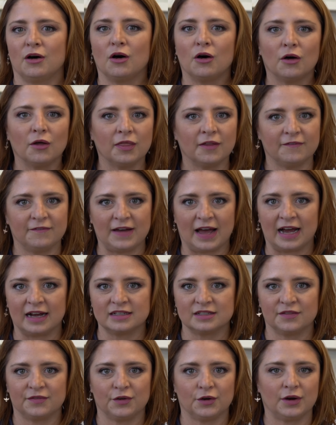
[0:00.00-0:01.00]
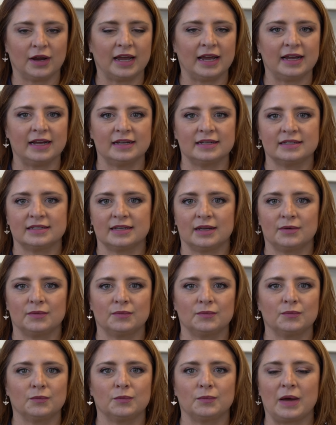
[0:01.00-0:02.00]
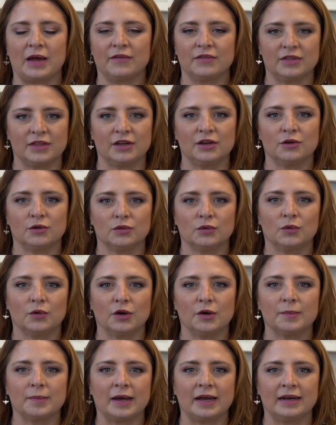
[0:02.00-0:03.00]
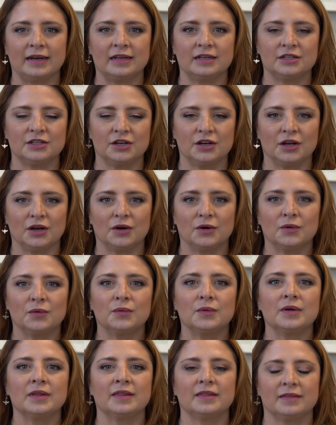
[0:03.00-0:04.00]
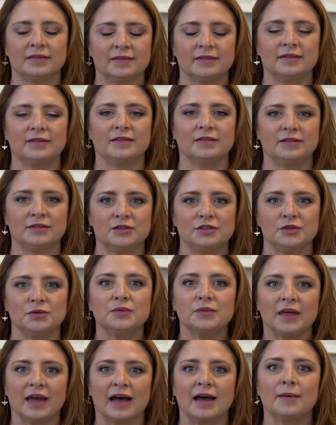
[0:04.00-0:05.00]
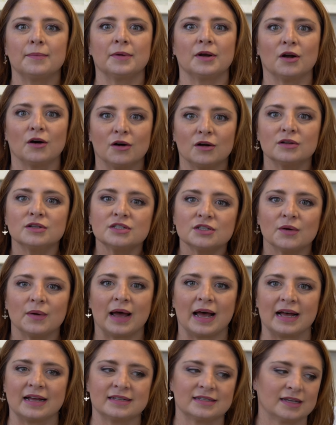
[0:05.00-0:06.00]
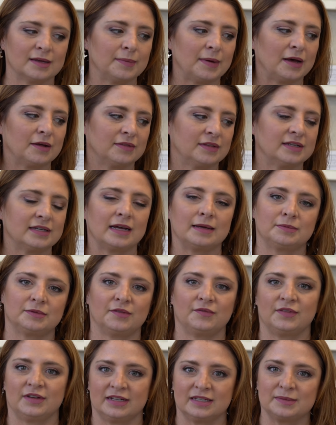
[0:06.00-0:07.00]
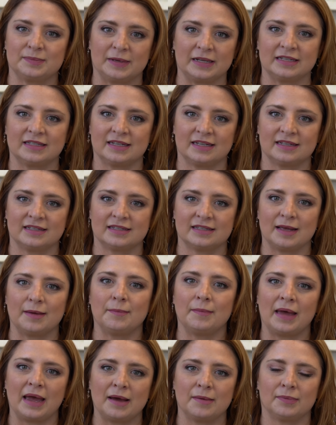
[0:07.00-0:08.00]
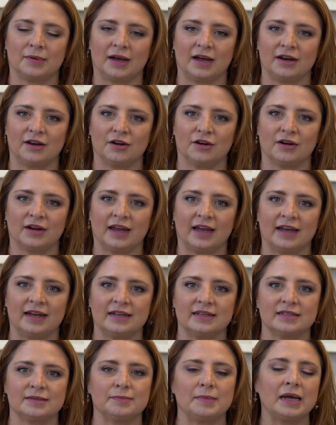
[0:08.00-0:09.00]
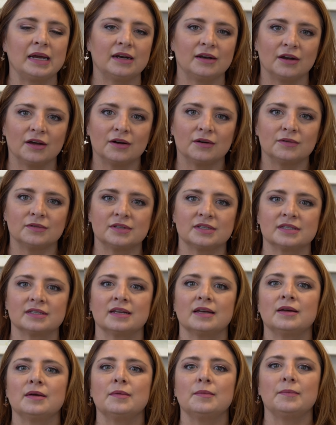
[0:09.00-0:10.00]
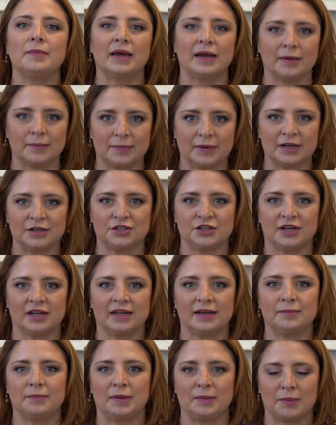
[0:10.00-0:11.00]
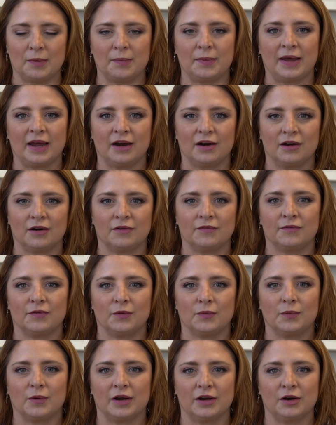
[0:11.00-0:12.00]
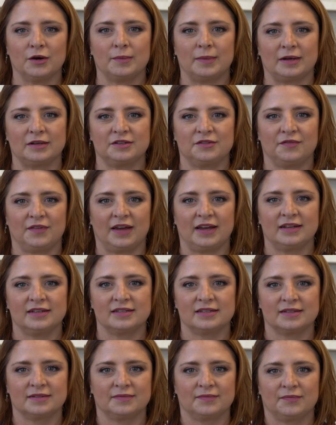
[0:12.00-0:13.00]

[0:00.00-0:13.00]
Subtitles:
all the facts of your case and everything your lawyer might need to know. Do that, but also ask about the types of expenses that may apply to your case. Make notes, make a budget, be prepared for what you're about to face.